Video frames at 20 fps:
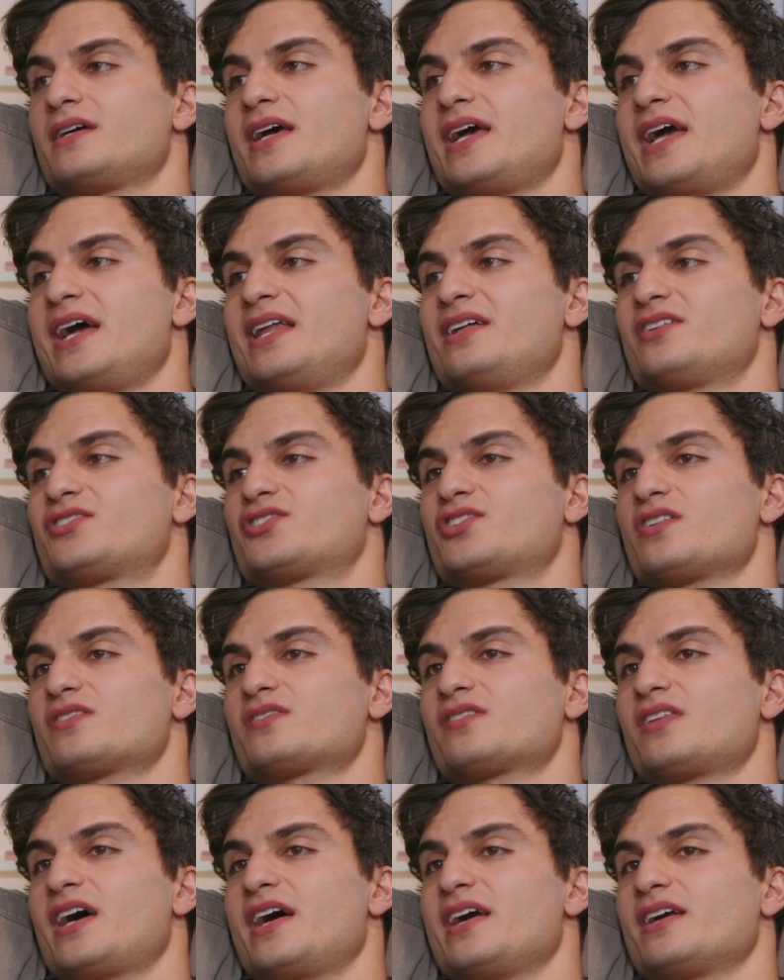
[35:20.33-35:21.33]
and it's
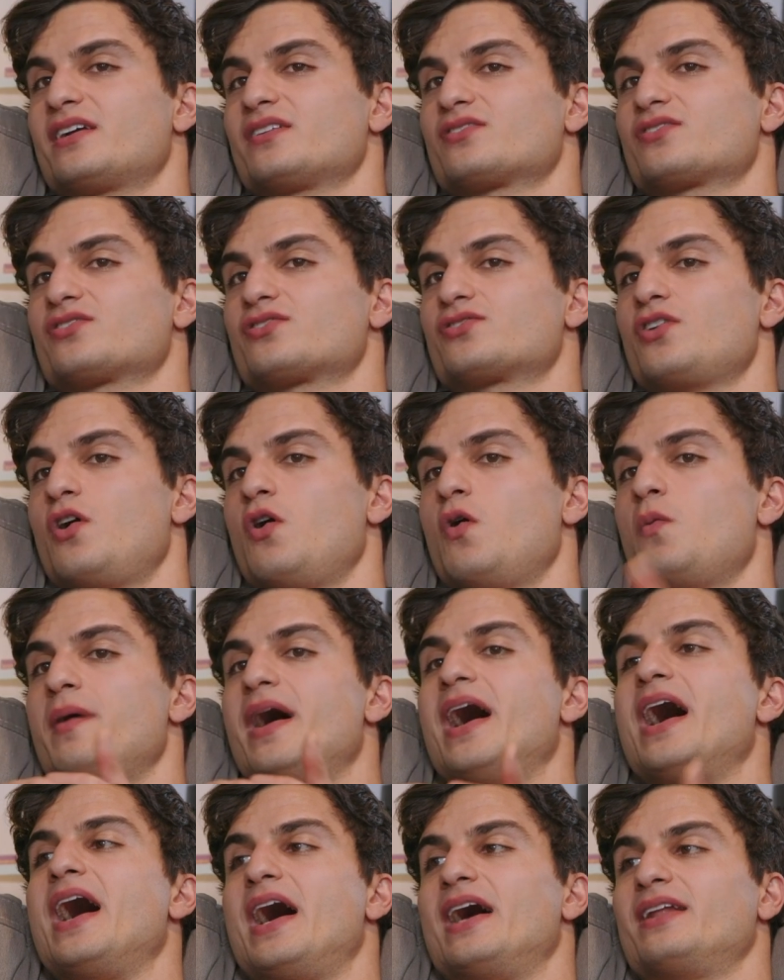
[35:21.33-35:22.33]
just like so reach,
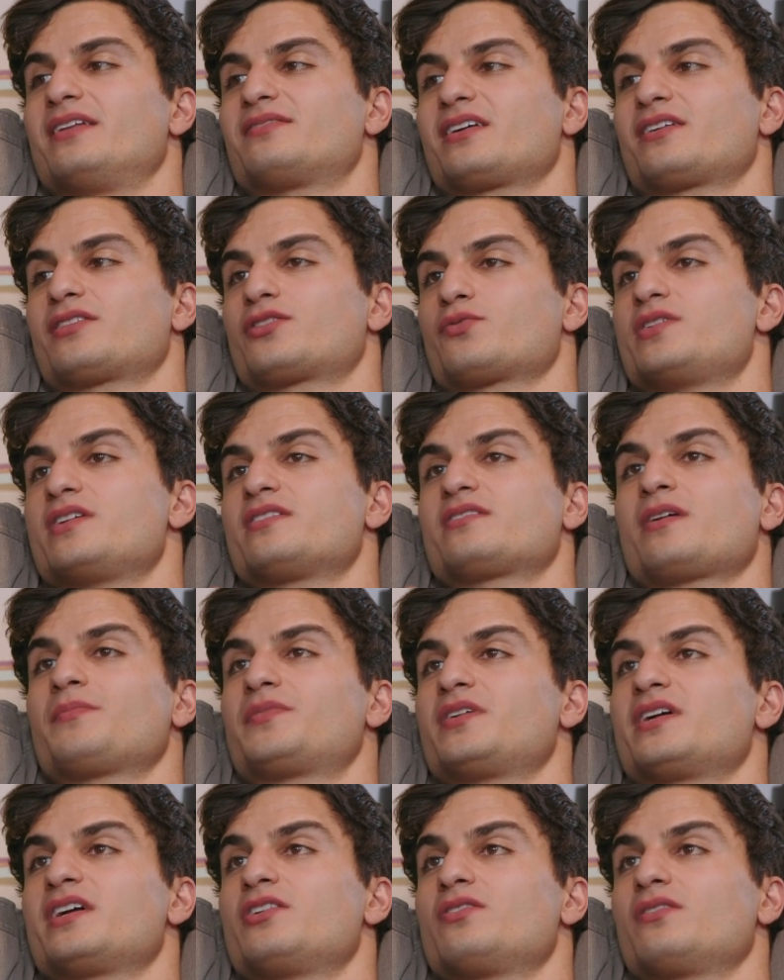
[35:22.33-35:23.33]
bad. It's like three that.
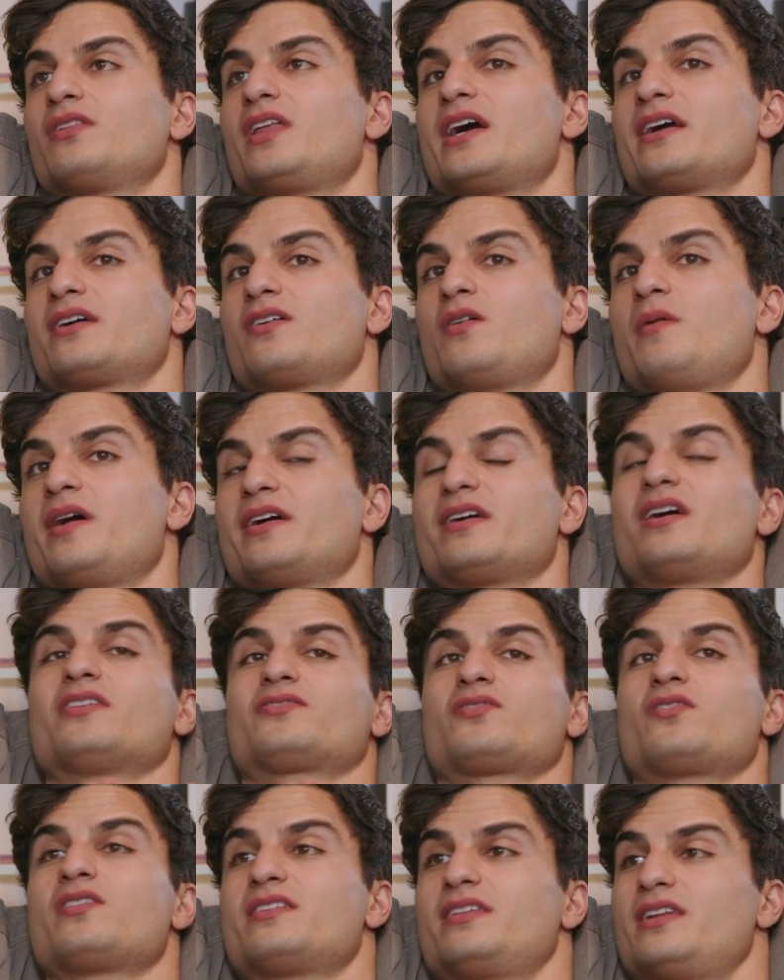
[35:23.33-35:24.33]
something, and you're like, oh my god,
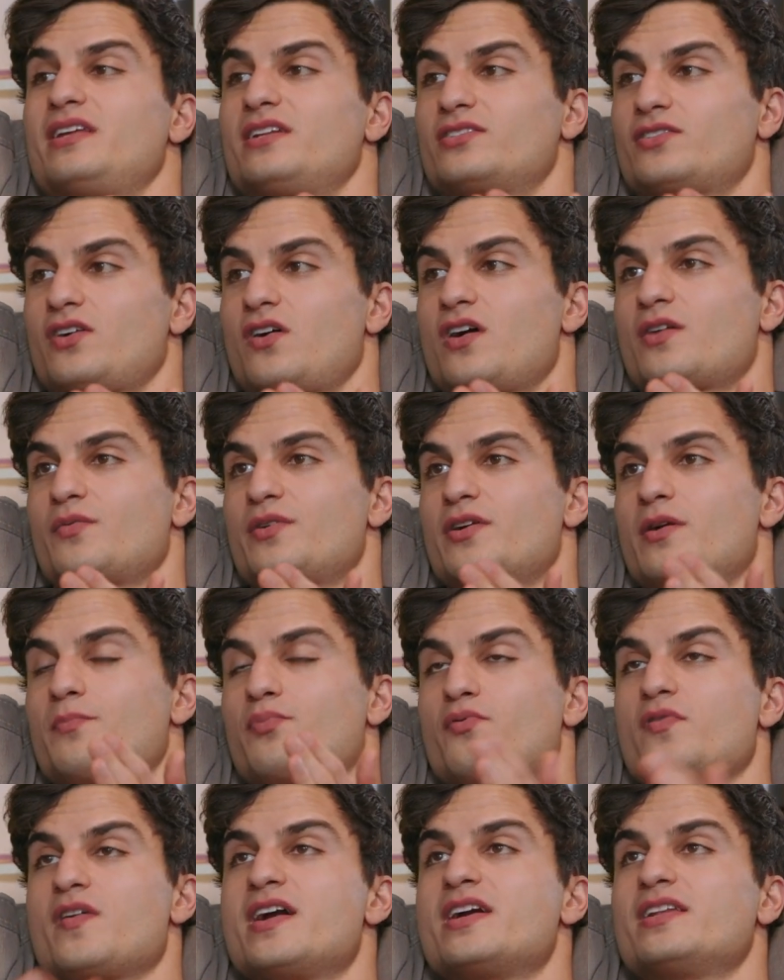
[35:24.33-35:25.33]
it's already getting dark. Where your
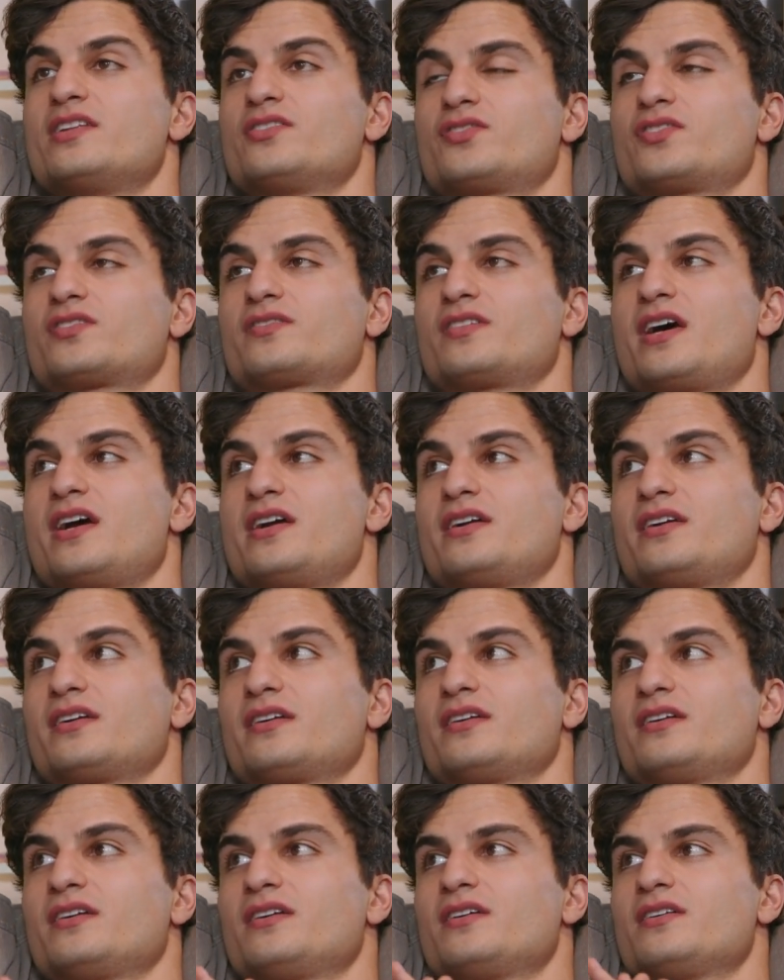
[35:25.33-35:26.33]
brain is just like,
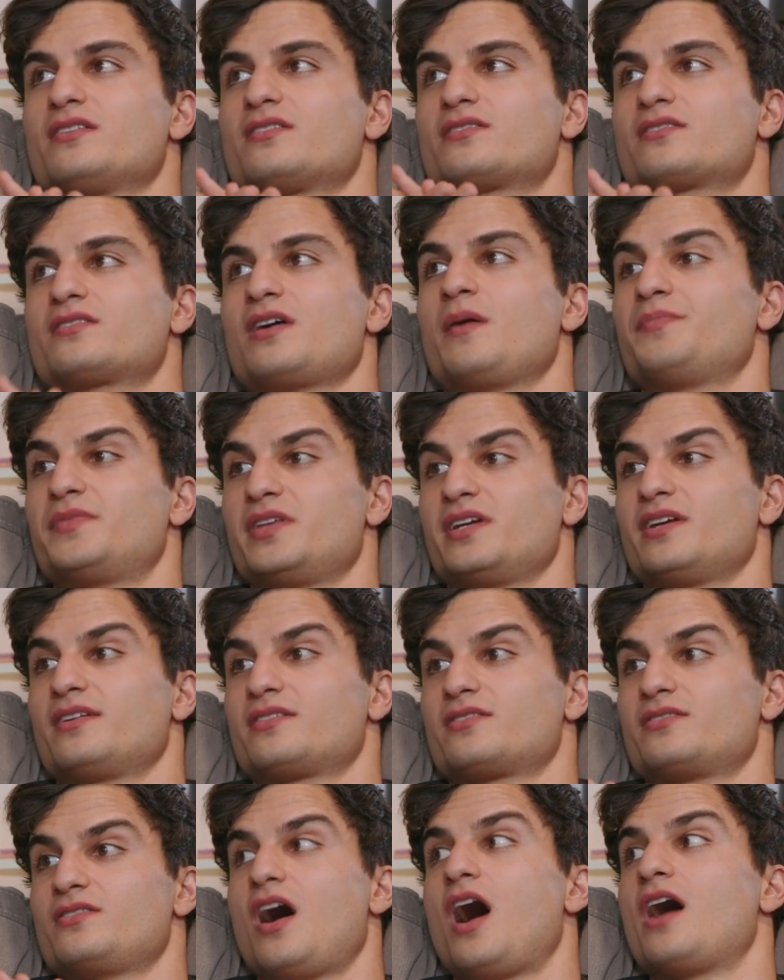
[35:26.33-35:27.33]
something
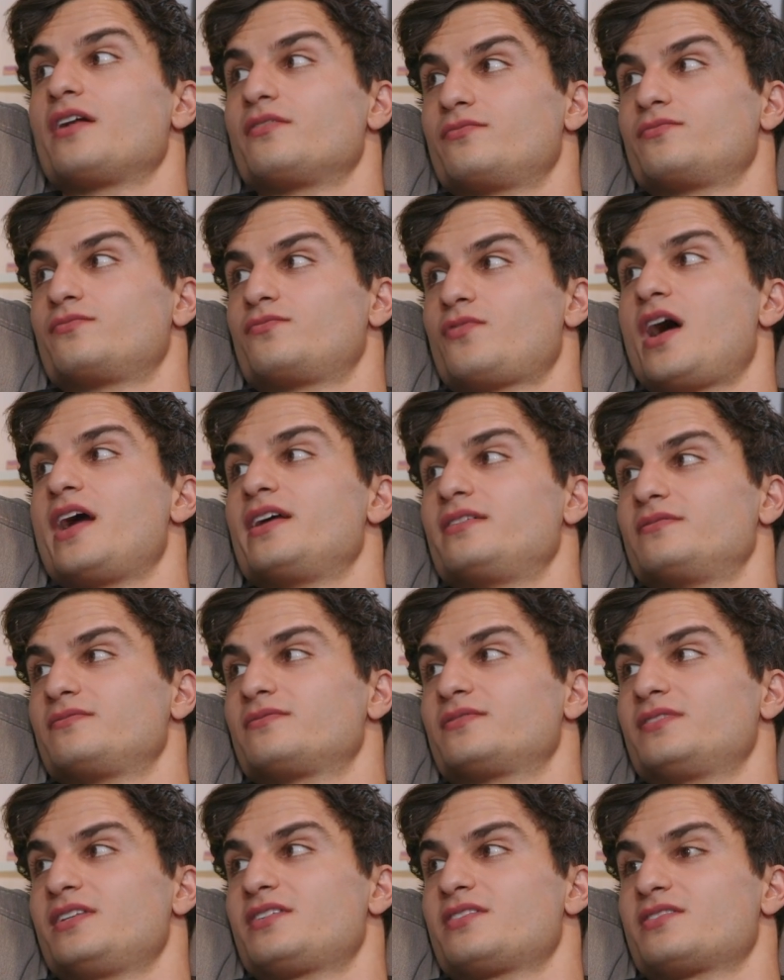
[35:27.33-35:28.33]
is not right.
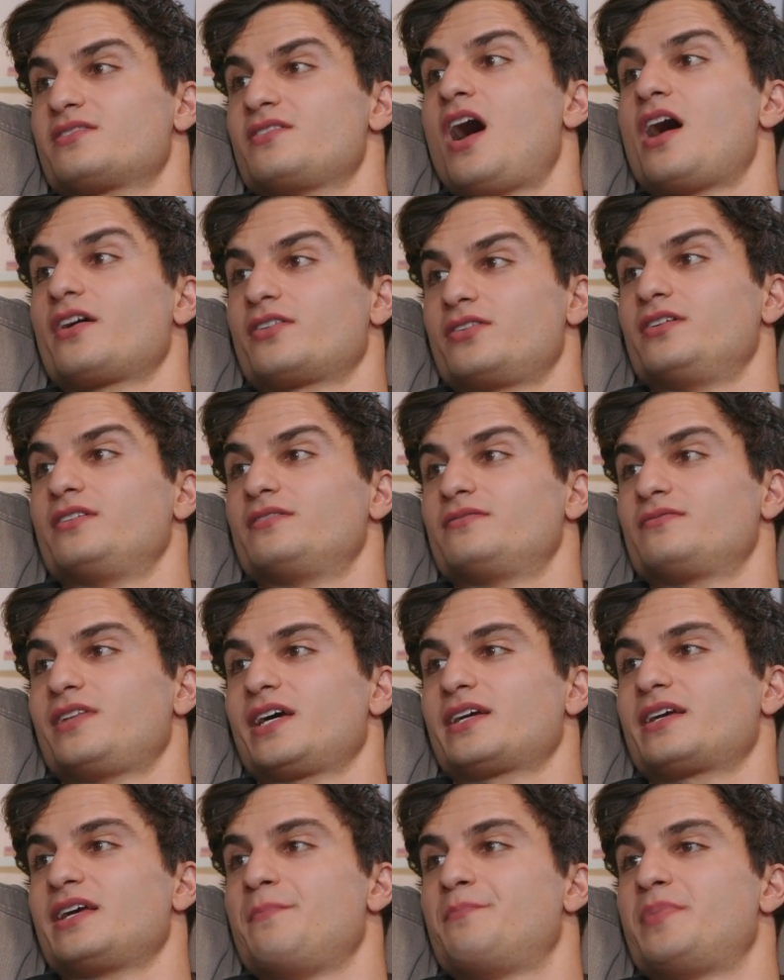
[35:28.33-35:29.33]
Yeah. This is not good.
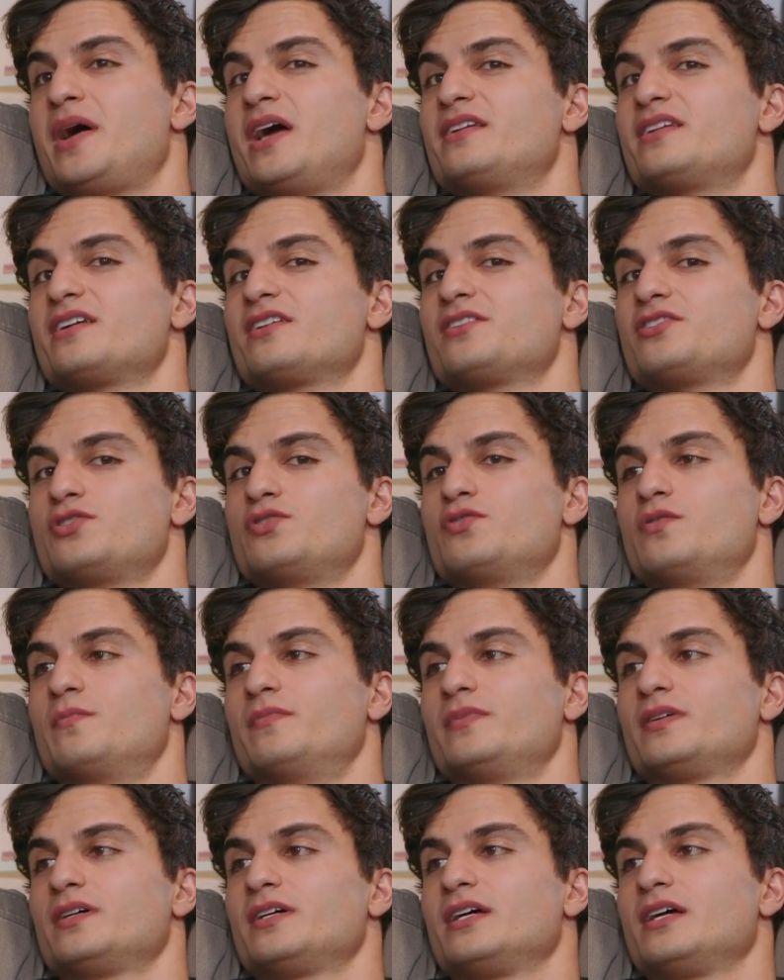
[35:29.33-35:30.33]
Like impending
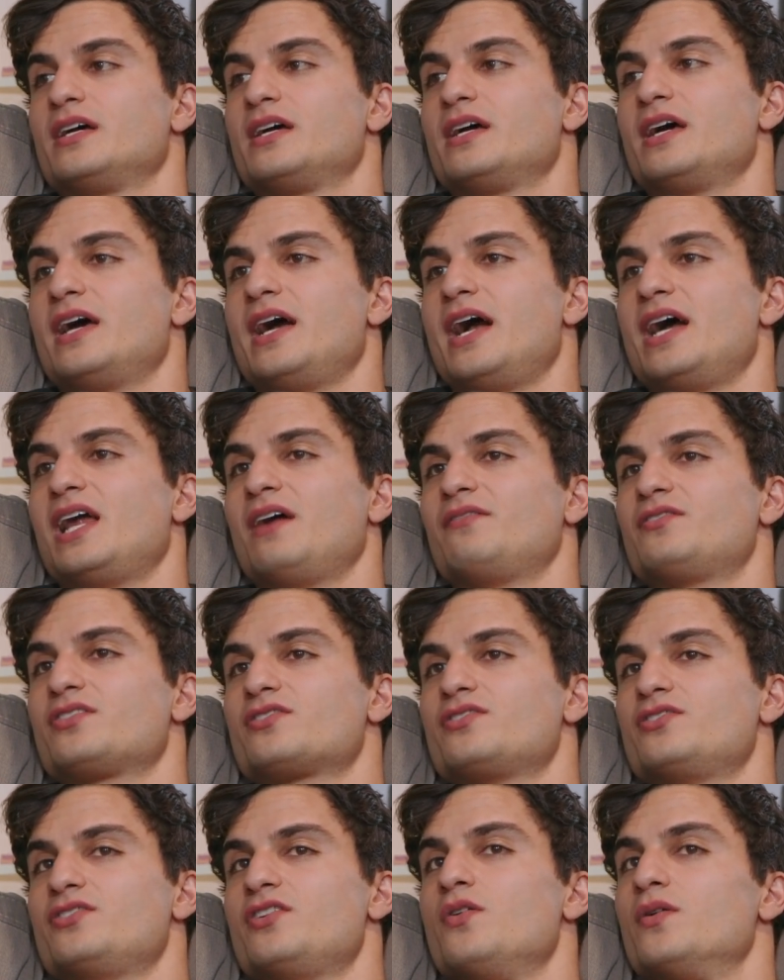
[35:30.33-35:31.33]
doom. And I've
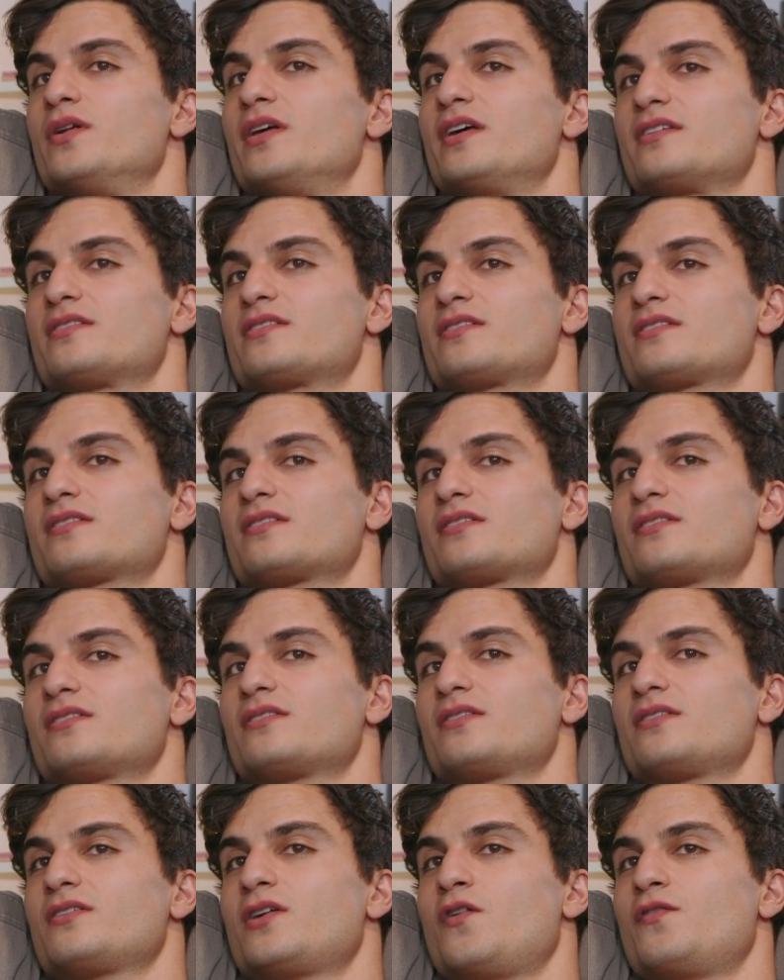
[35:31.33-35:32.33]
just noticed
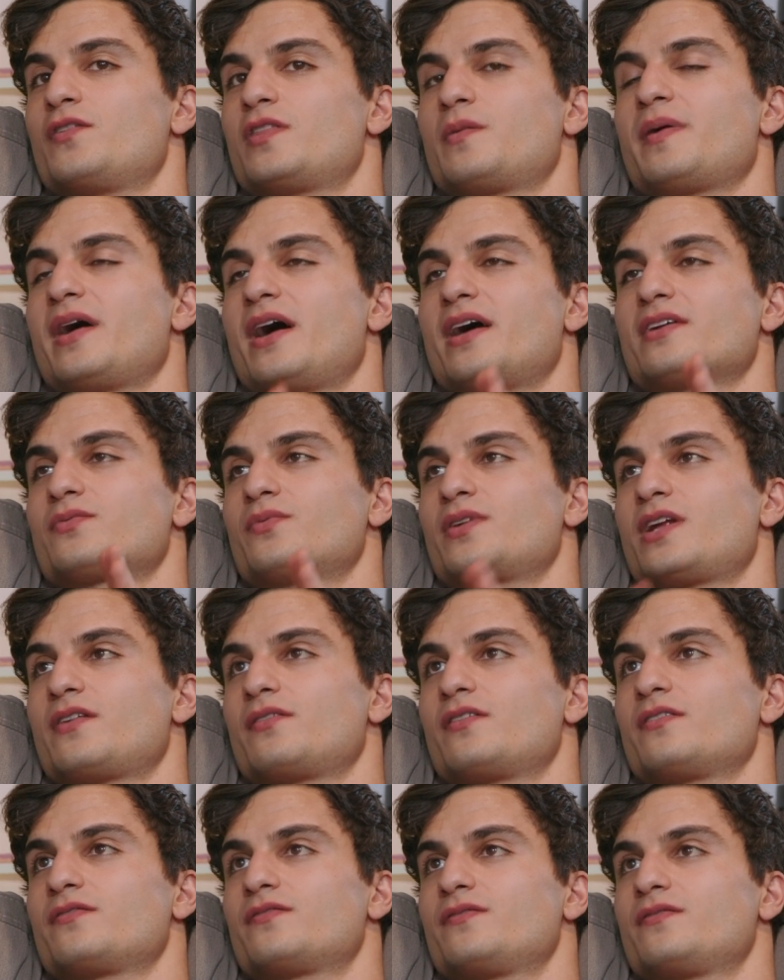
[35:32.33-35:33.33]
over the past
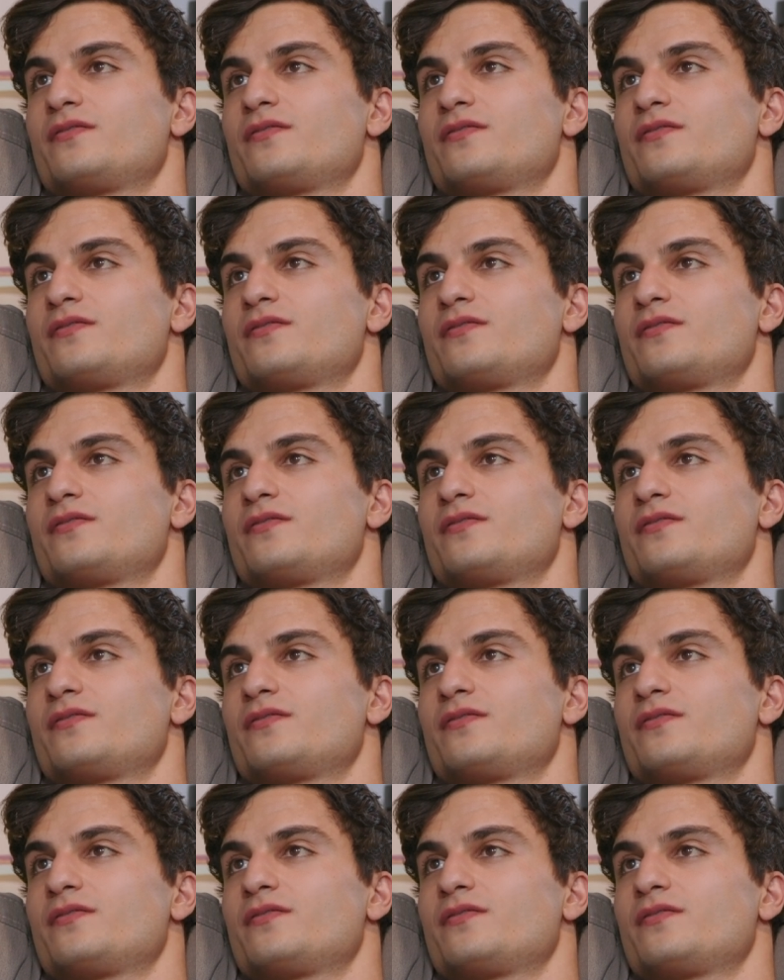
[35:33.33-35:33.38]
whatever